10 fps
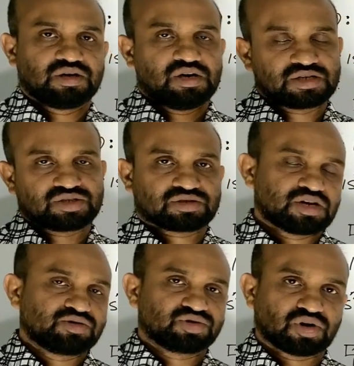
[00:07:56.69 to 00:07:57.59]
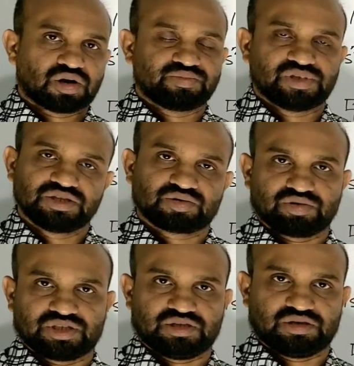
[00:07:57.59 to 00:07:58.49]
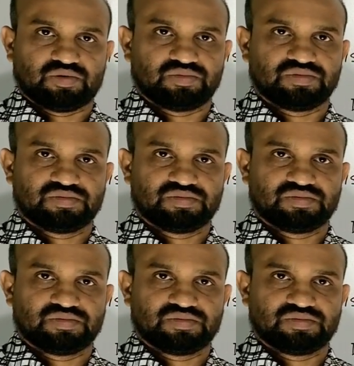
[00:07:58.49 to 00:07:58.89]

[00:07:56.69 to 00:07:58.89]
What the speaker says: Let's try to solve this question now.